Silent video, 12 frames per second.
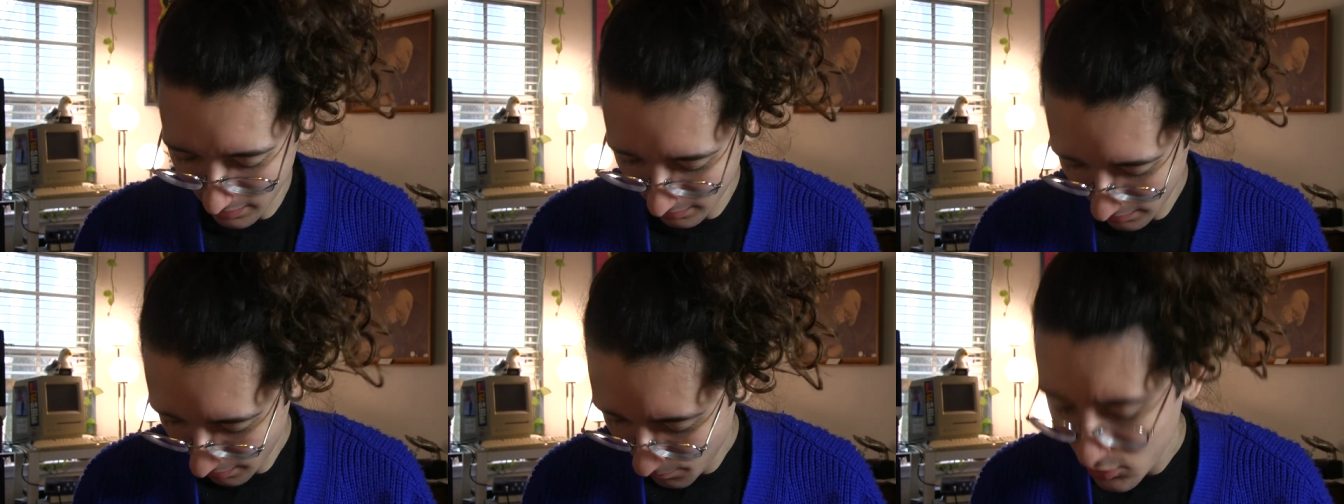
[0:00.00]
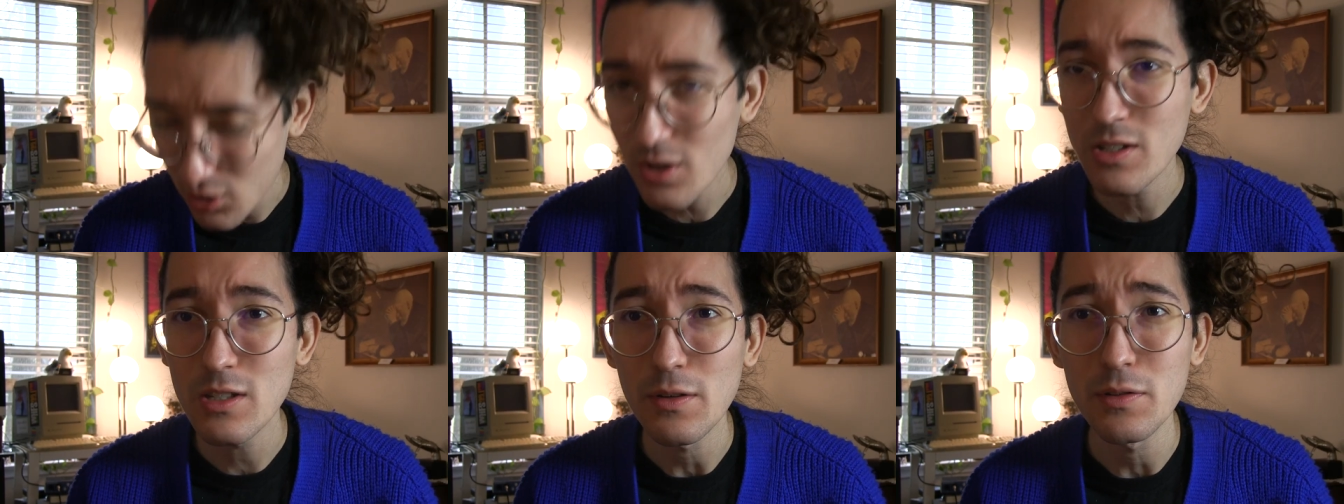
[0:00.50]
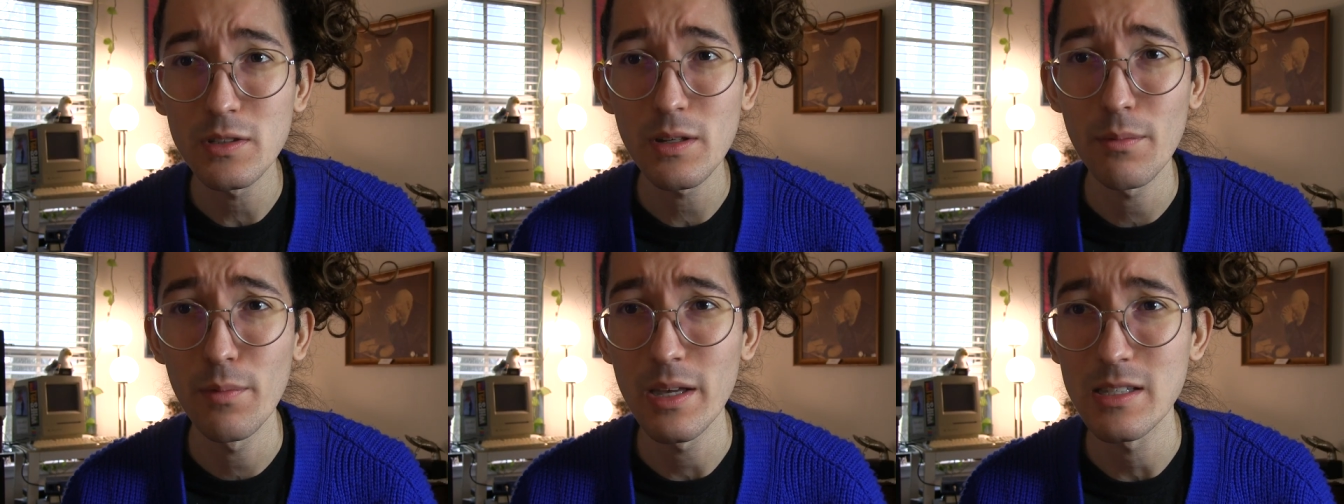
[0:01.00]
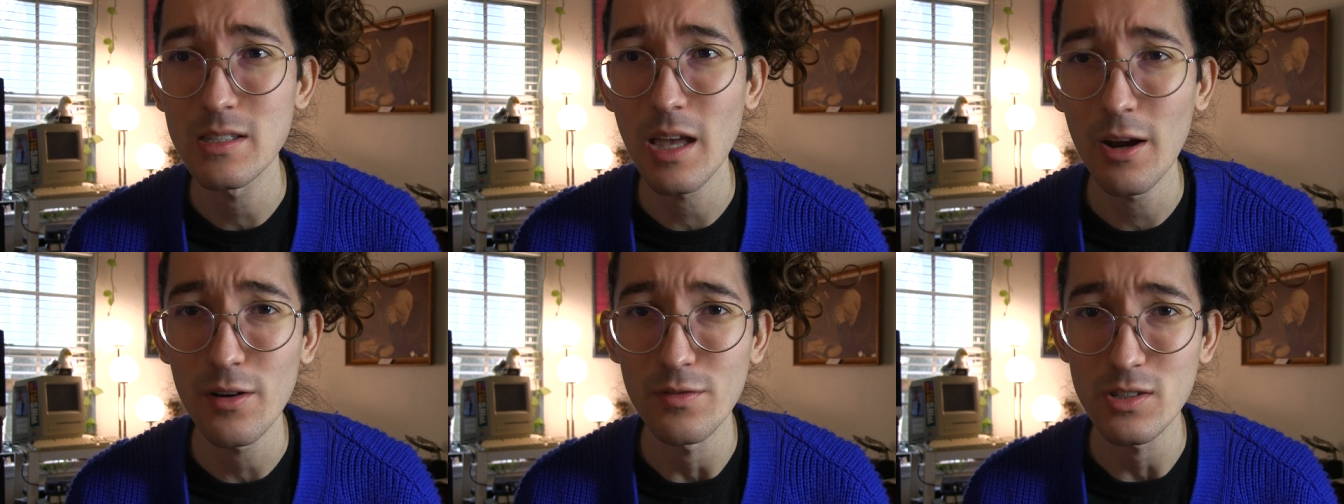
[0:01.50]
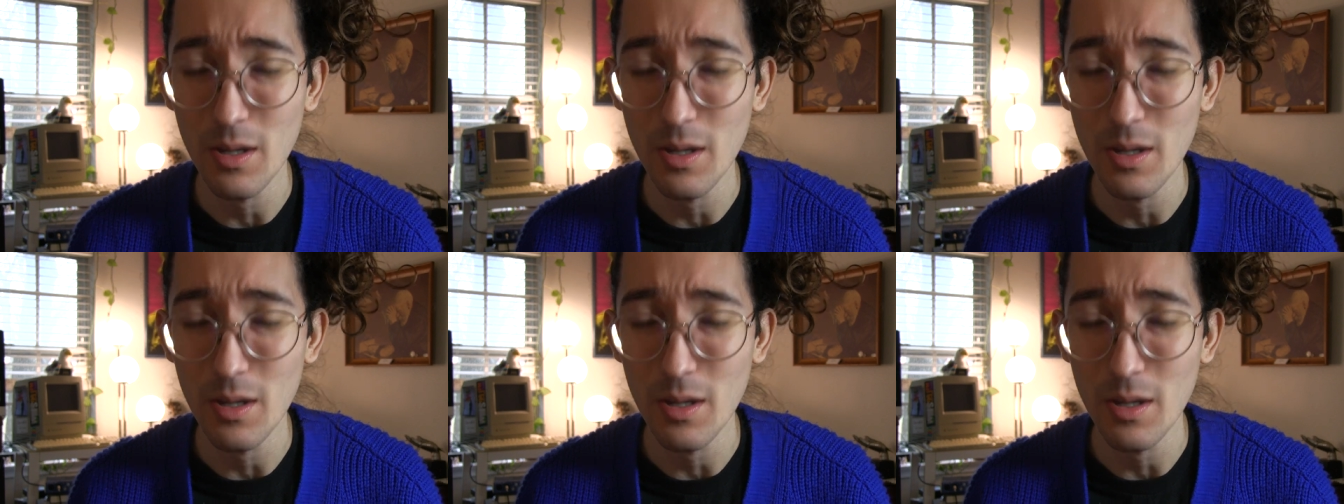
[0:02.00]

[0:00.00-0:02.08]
Yeah, I'm sure it's a, being scared of